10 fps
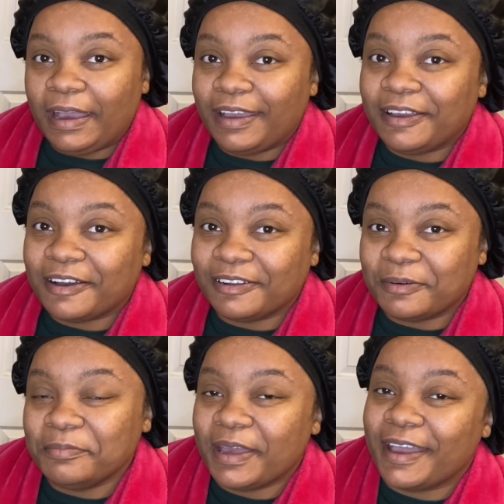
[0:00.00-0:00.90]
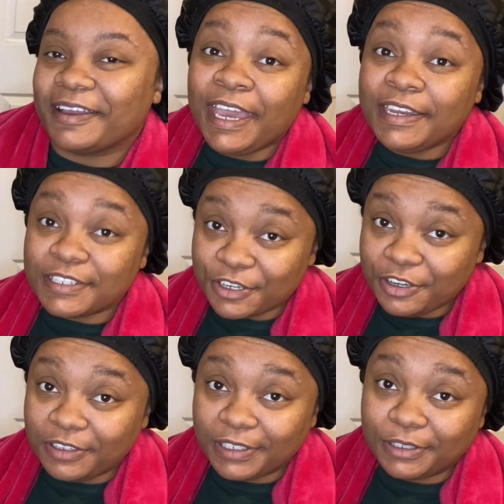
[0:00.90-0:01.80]
Hey y'all, I'm back. It is
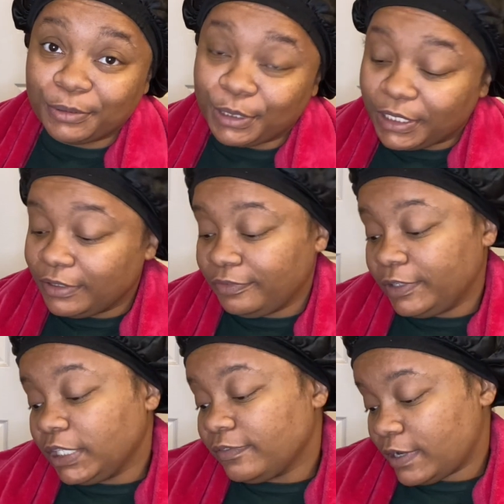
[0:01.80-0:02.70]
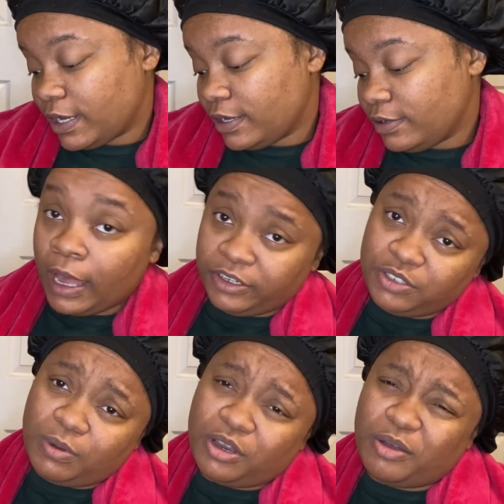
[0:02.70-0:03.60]
currently 3.55. I
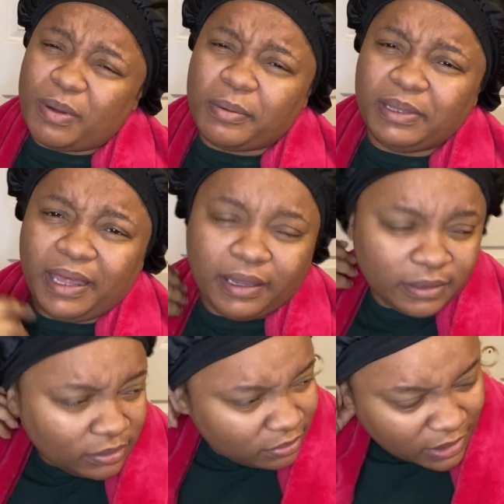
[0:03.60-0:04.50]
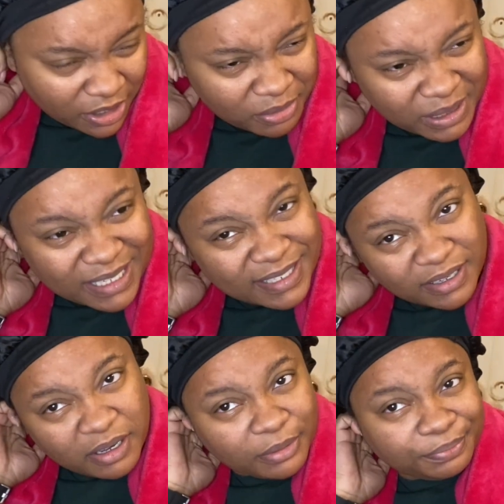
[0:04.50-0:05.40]
just woke up probably like 30 minutes
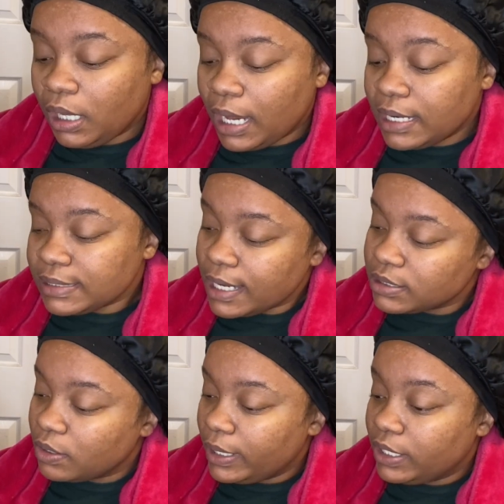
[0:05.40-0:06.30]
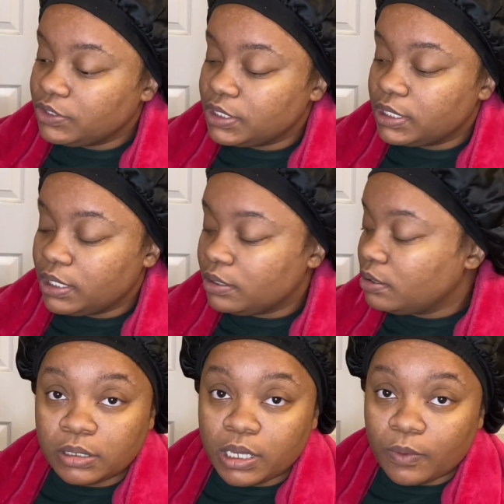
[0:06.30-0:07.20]
ago and I decided to go ahead and just get
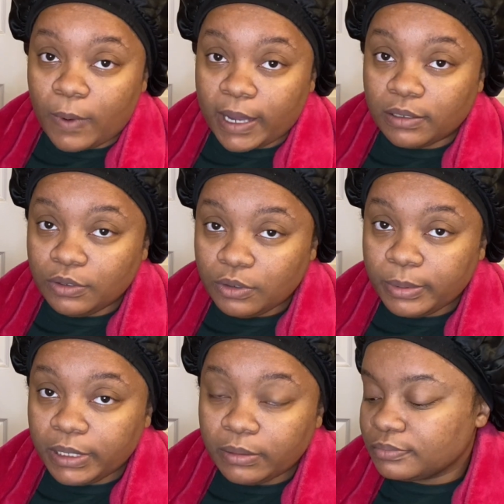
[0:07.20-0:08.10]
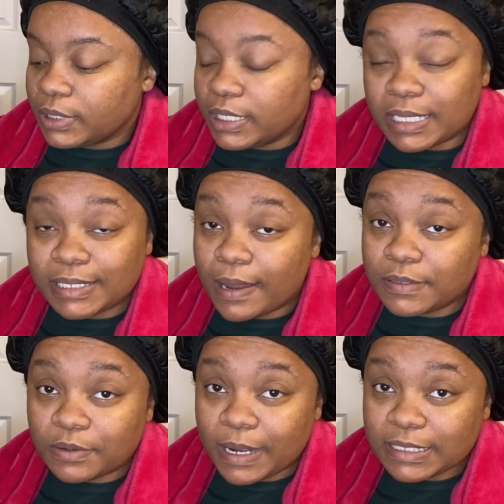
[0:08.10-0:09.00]
up and write a little bit because I said I was
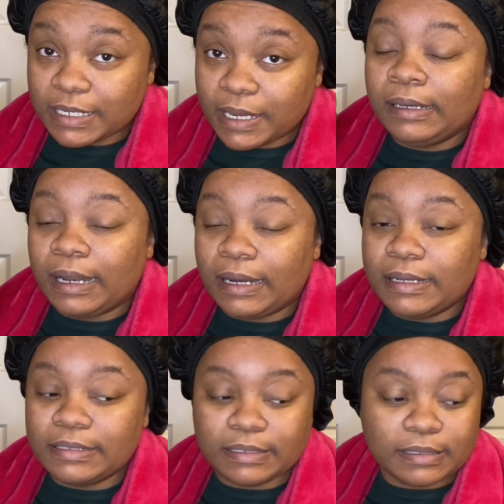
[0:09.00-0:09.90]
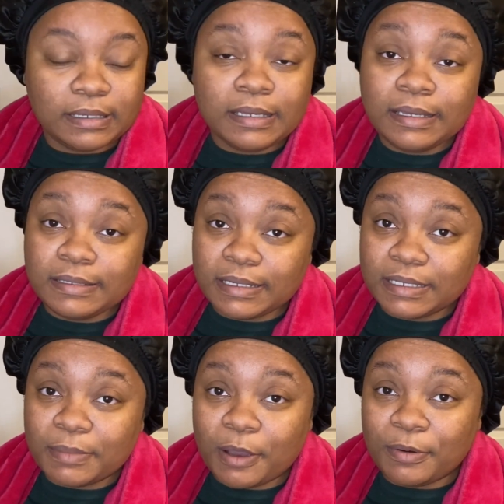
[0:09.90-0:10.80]
gonna write today. I need to stick
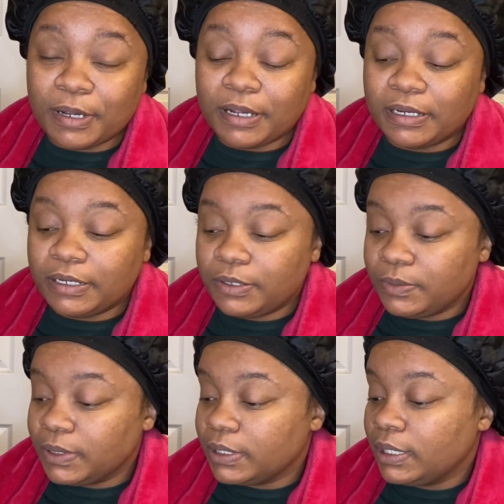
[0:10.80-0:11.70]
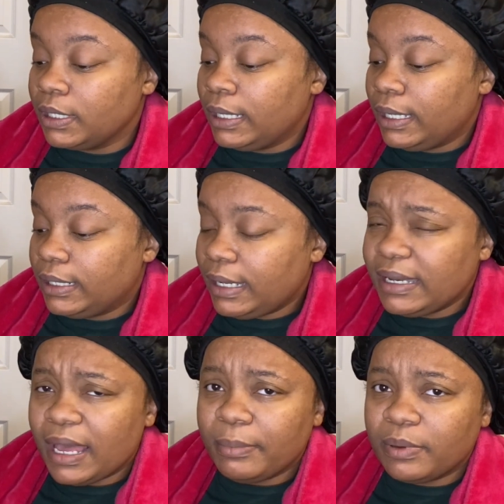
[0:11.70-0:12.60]
to my word and do it and that
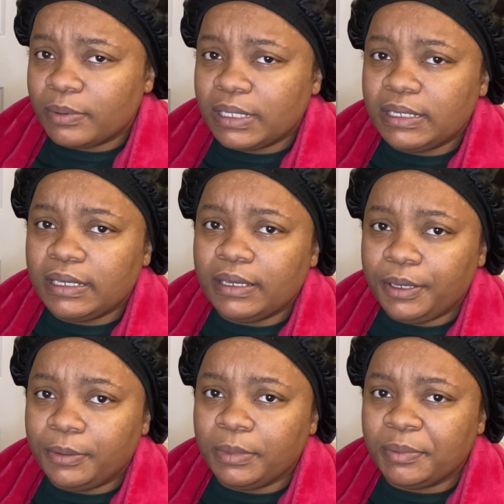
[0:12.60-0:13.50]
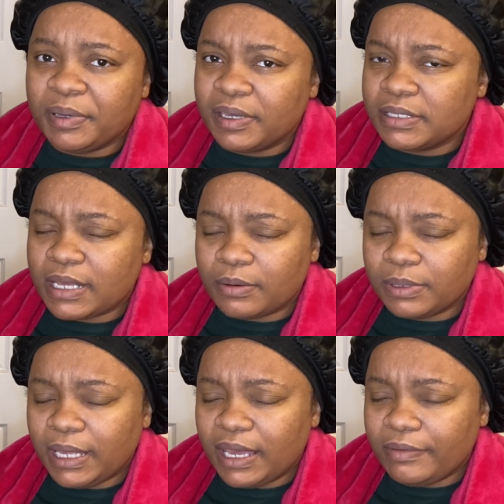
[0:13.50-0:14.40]
nap it really did help me because i don't
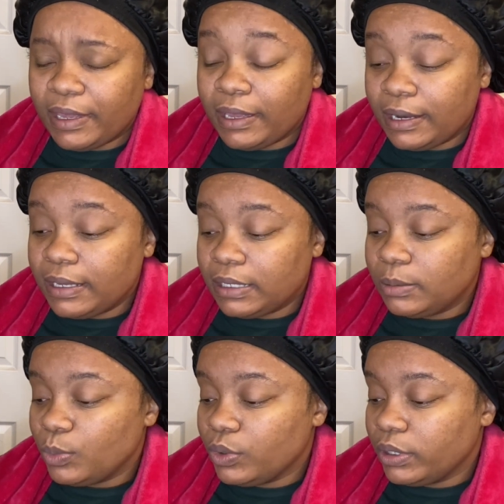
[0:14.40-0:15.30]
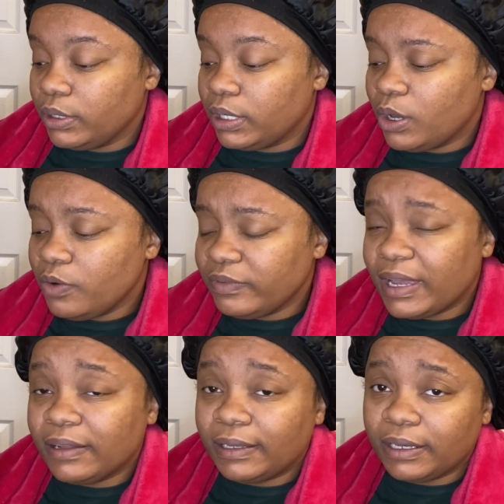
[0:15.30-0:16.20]
really have that headache anymore and hopefully
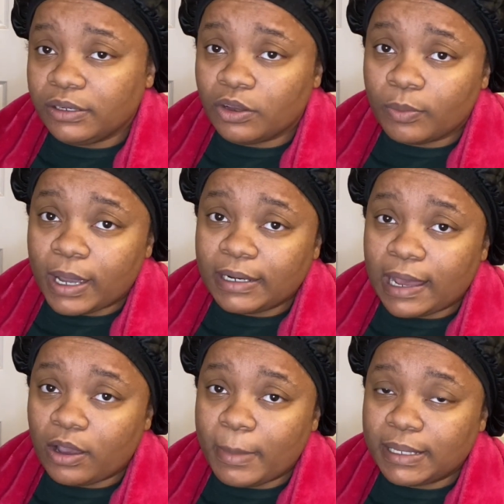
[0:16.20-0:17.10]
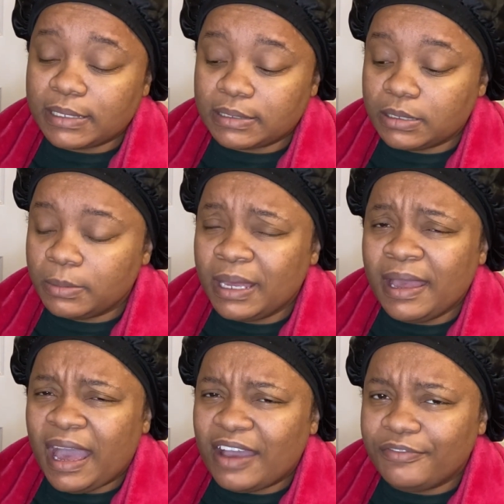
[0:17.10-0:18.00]
after i get done writing i can go back to sleep
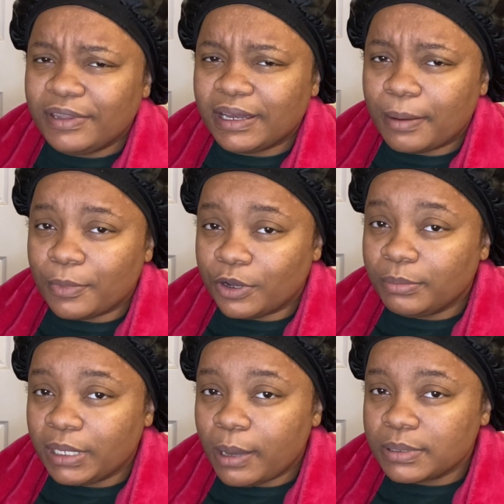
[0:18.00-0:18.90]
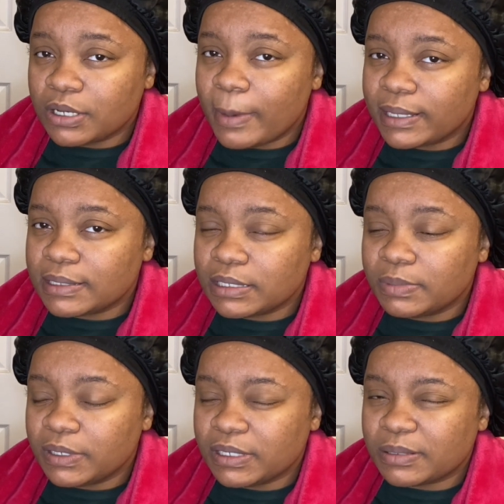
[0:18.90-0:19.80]
i feel like i'm going to be able to go back to sleep
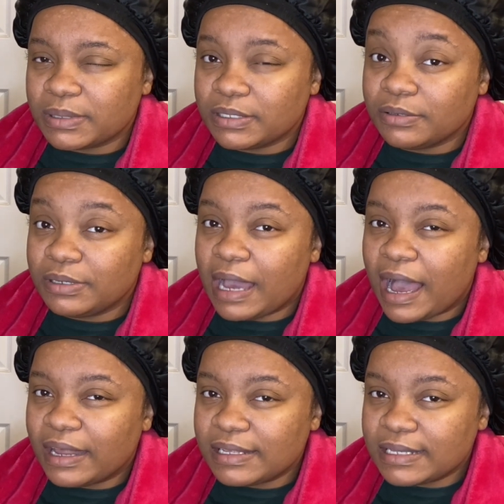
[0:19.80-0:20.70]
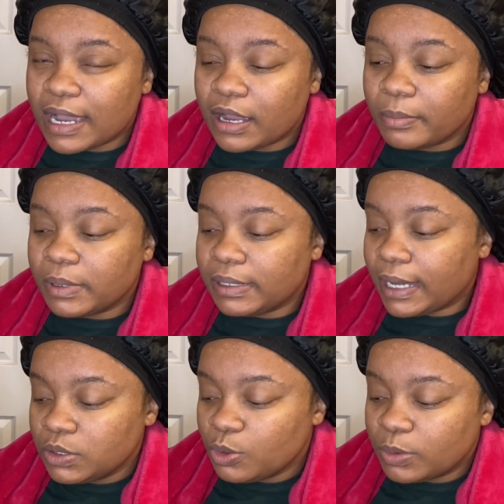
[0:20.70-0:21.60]
because i'm still kind of tired but
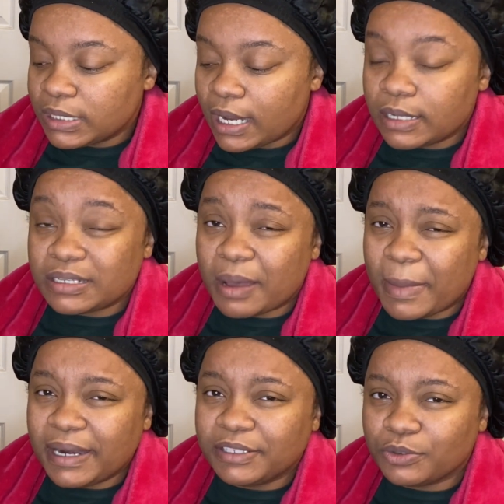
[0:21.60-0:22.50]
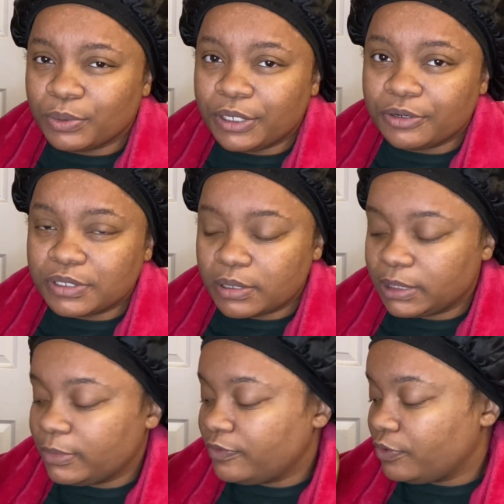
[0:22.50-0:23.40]
not super tired so i might need to read or
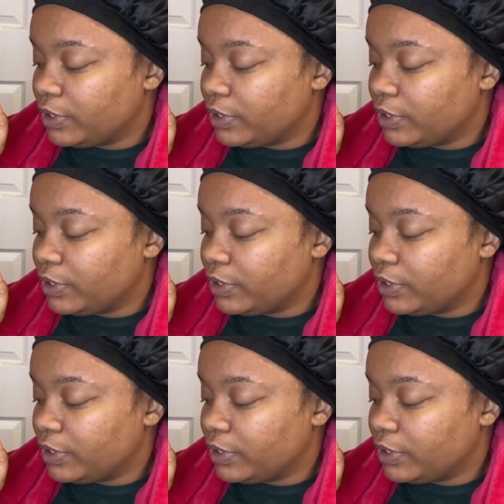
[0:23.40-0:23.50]
something before